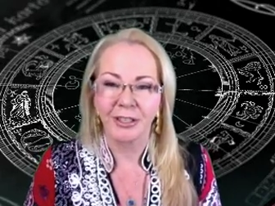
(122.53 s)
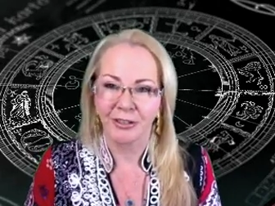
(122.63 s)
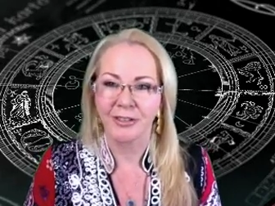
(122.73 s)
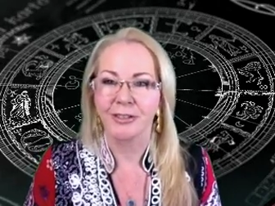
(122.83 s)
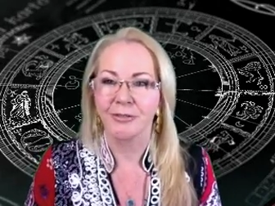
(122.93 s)
It
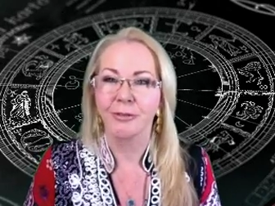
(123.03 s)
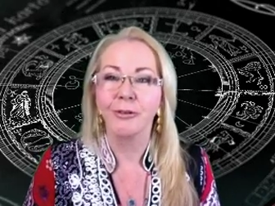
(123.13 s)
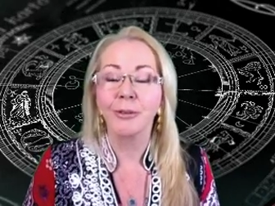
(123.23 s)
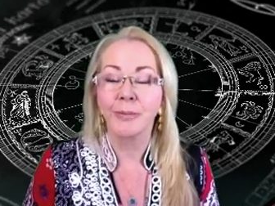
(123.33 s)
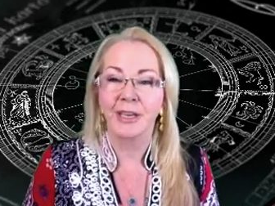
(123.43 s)
goes through
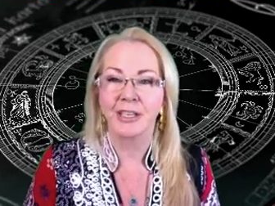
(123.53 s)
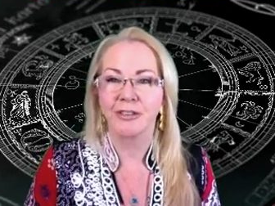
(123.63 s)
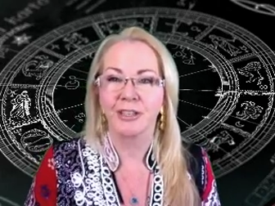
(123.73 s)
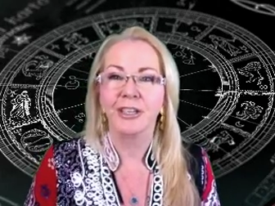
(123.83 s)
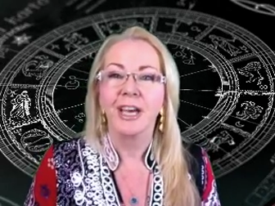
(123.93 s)
all the
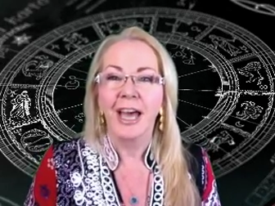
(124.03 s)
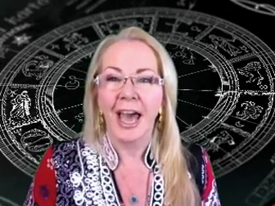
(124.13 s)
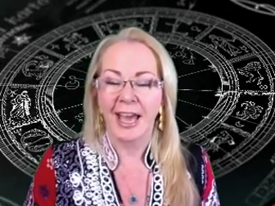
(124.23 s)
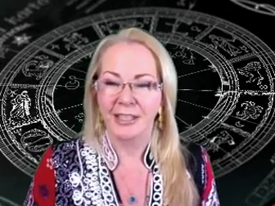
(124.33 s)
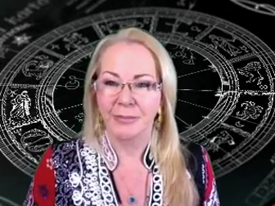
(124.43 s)
major
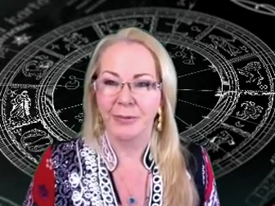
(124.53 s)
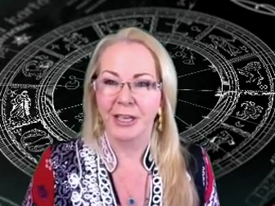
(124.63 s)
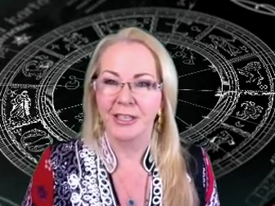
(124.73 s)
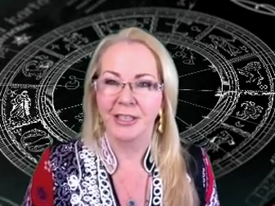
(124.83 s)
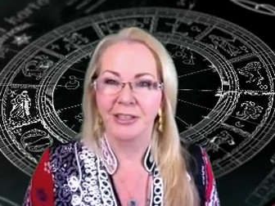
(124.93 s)

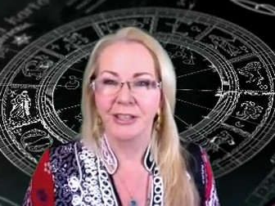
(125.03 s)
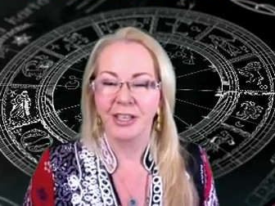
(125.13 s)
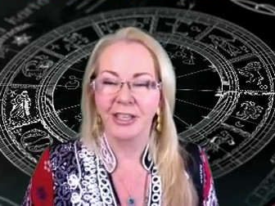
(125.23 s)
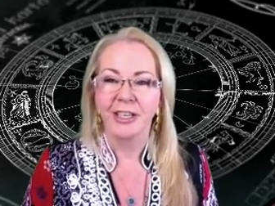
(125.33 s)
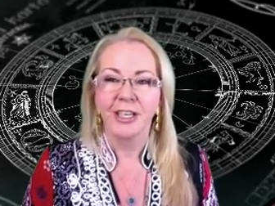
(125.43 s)
aspects and
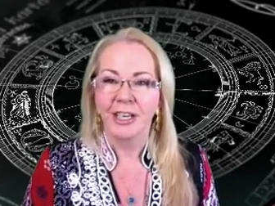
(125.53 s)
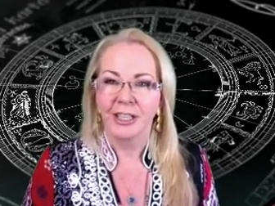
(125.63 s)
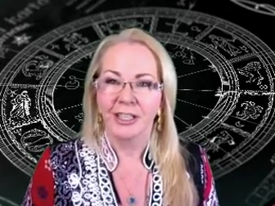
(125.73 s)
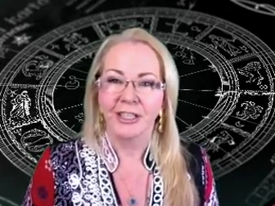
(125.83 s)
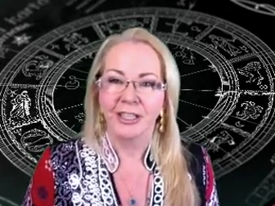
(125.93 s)

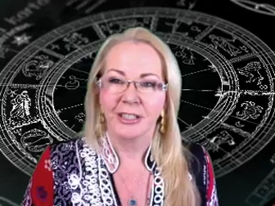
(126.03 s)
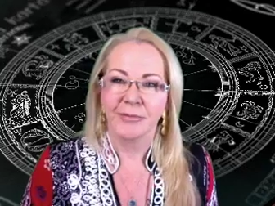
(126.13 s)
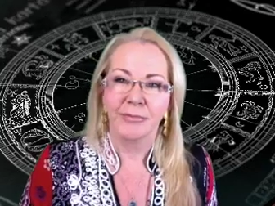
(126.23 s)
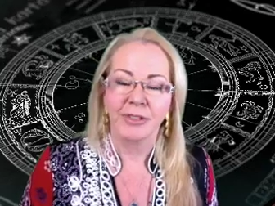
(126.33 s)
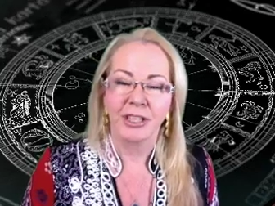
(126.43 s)

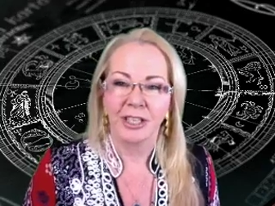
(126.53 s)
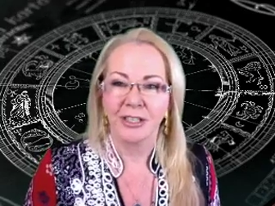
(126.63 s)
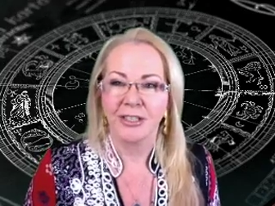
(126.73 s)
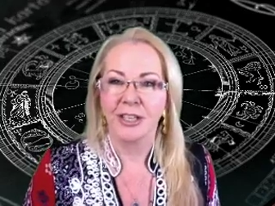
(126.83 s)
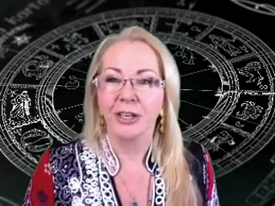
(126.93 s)

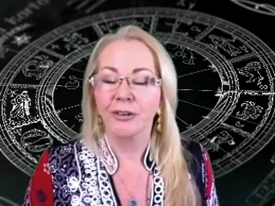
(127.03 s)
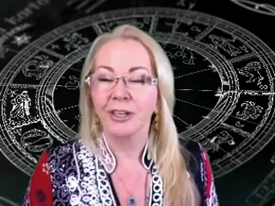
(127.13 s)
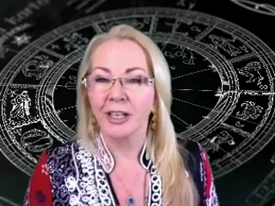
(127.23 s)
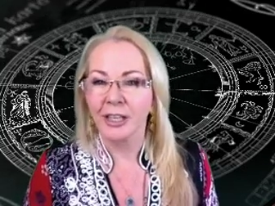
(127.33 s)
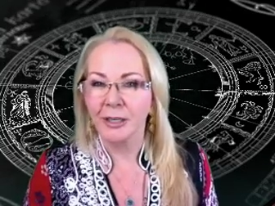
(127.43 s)
the solar
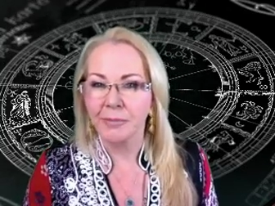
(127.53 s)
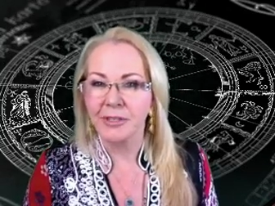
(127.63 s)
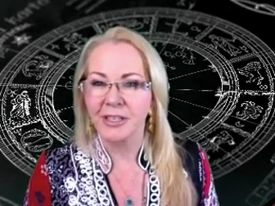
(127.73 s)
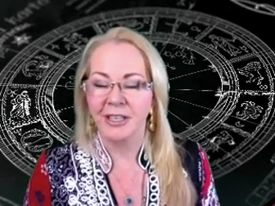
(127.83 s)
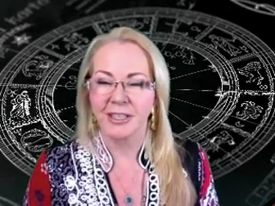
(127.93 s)

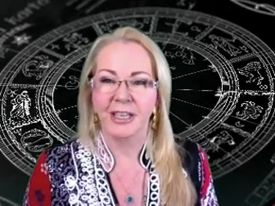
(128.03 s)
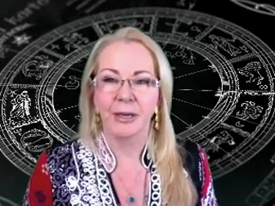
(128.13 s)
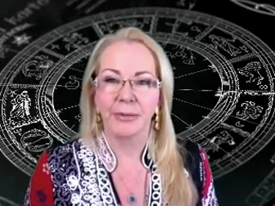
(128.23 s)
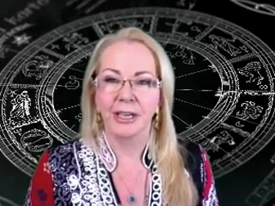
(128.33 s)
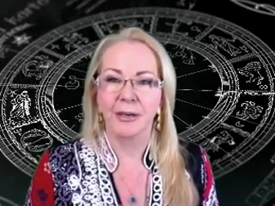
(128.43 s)
eclipse that's
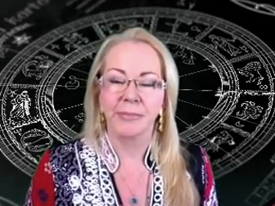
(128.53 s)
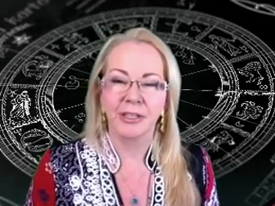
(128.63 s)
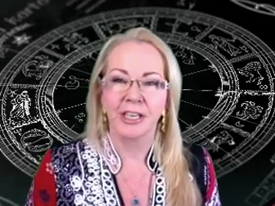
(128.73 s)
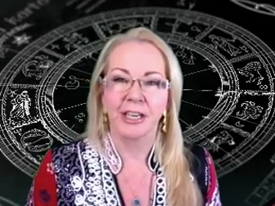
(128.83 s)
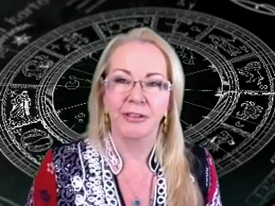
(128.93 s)
coming up
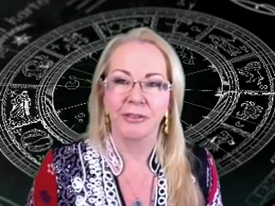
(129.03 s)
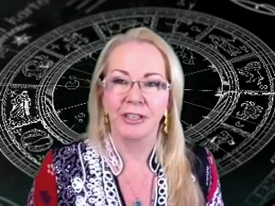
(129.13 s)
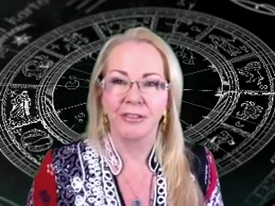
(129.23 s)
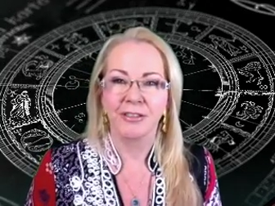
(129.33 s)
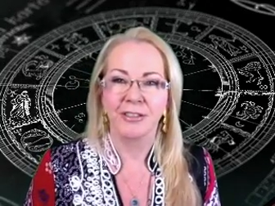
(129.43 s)
and the
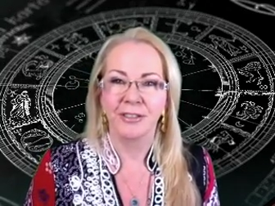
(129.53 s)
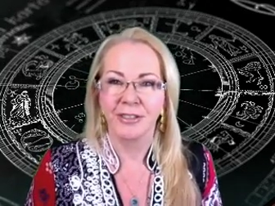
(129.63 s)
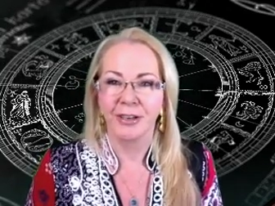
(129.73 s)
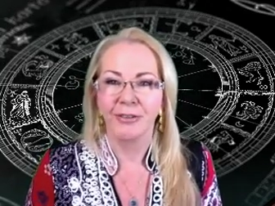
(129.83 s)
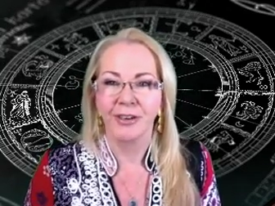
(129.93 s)
equinox and
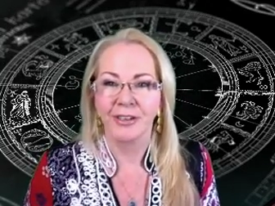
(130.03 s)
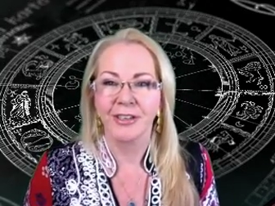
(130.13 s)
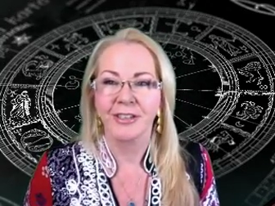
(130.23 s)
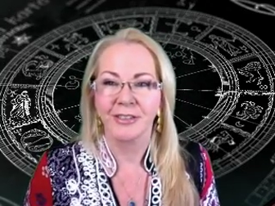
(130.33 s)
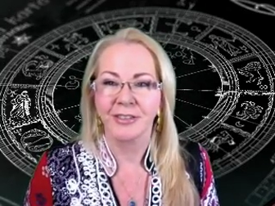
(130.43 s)
so
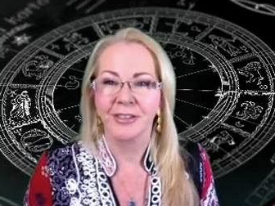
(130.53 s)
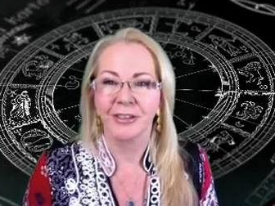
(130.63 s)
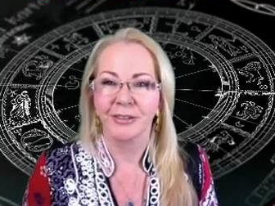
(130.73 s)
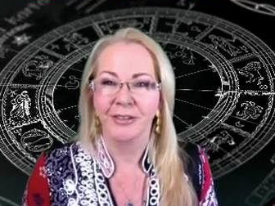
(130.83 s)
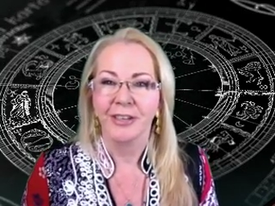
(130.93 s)
on.
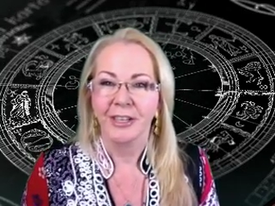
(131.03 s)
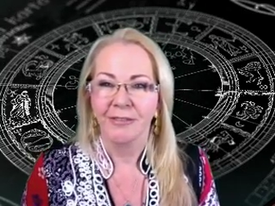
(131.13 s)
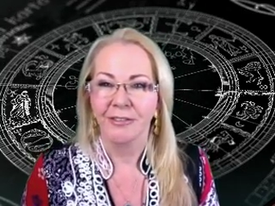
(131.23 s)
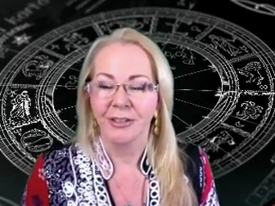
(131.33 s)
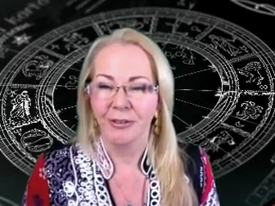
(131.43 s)
So
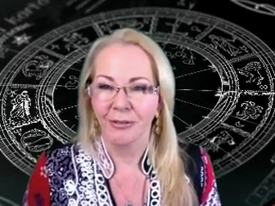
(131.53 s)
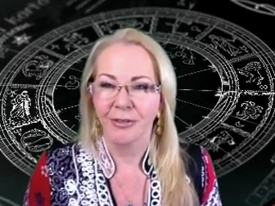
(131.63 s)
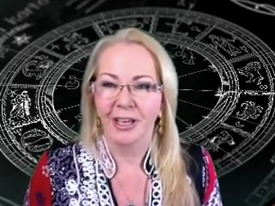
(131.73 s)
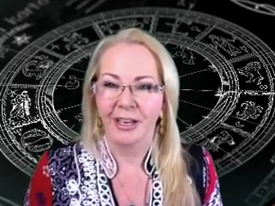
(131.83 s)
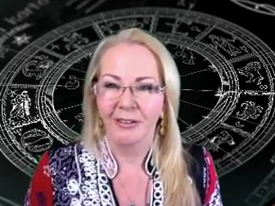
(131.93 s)
for
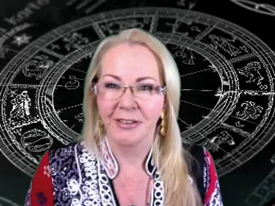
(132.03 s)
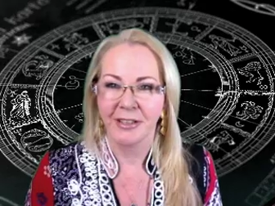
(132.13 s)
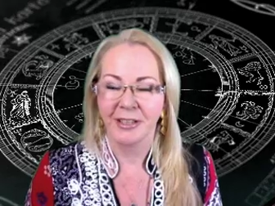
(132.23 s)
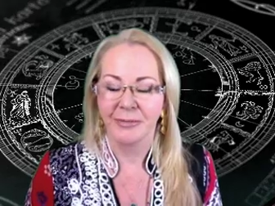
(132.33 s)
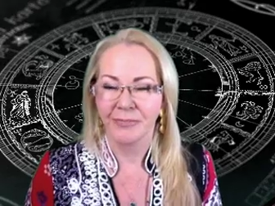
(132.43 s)
you,
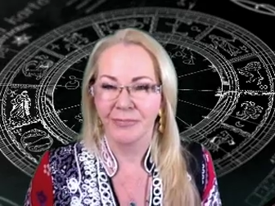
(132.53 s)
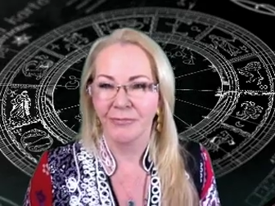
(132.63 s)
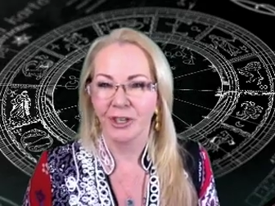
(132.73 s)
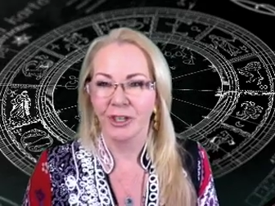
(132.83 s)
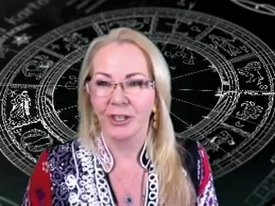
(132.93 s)

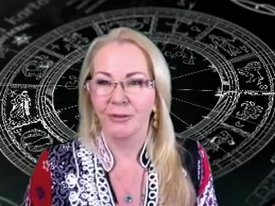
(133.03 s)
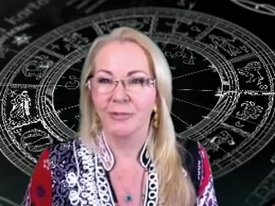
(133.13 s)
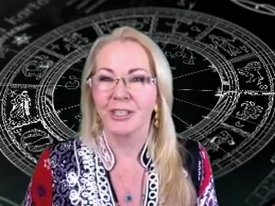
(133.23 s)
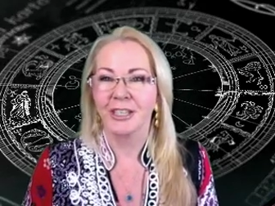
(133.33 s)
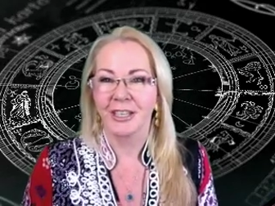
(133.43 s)
Virgo
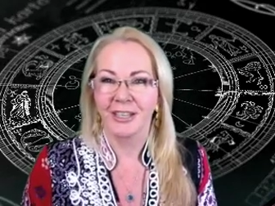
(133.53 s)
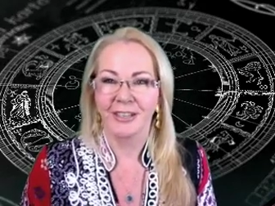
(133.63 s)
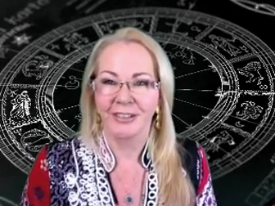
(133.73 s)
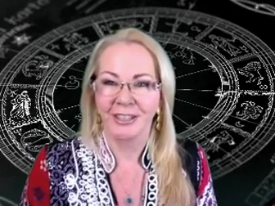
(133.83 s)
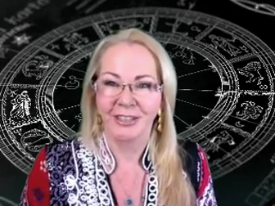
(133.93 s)

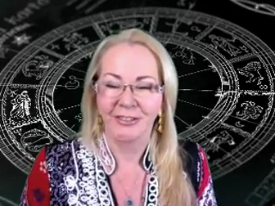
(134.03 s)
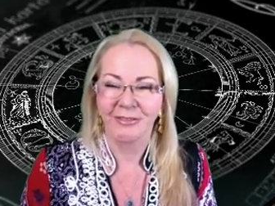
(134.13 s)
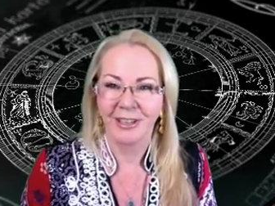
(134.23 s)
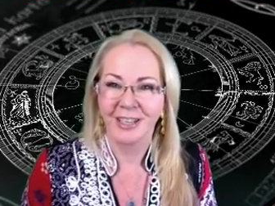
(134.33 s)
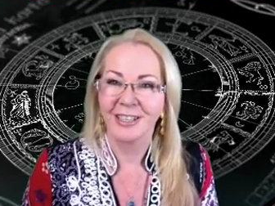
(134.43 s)
particular, I think
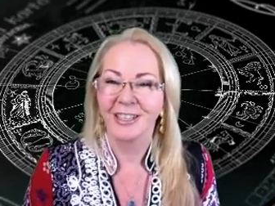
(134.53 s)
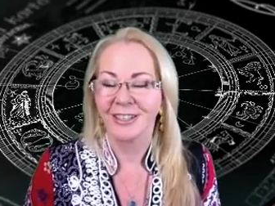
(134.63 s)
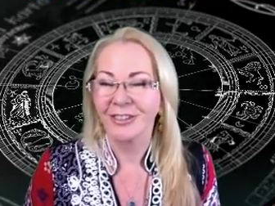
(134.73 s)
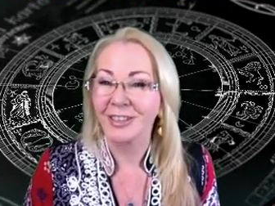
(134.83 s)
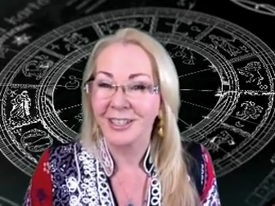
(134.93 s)
you'll find it
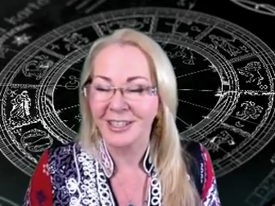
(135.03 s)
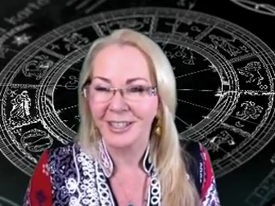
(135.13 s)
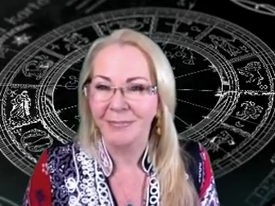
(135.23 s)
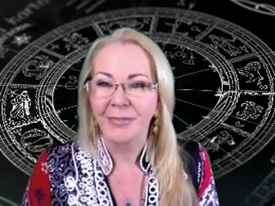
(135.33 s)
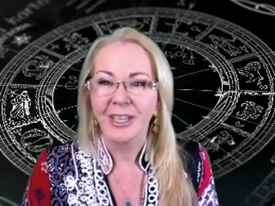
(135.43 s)

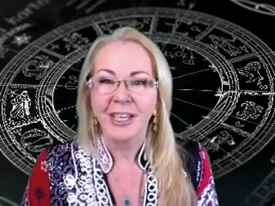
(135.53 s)
interesting.